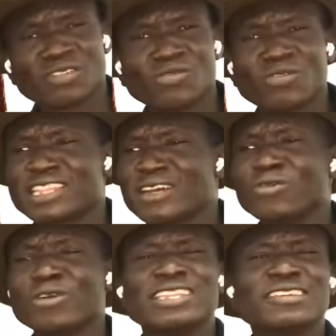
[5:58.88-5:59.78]
What are
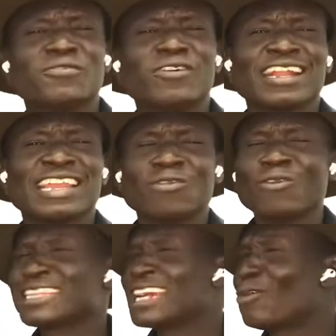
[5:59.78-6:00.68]
we waiting for again?
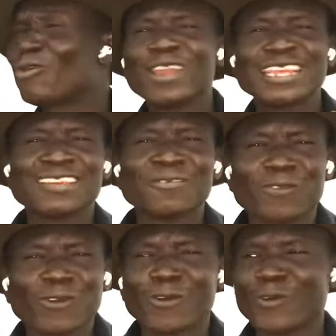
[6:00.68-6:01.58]
What are we waiting
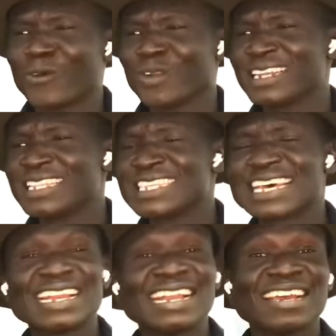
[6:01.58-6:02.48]
for? These are
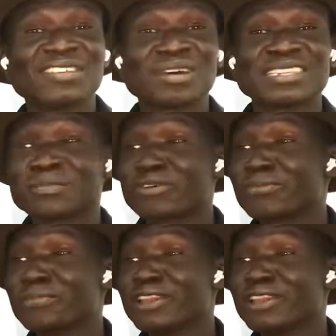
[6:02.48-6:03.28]
the guys who are supposed to be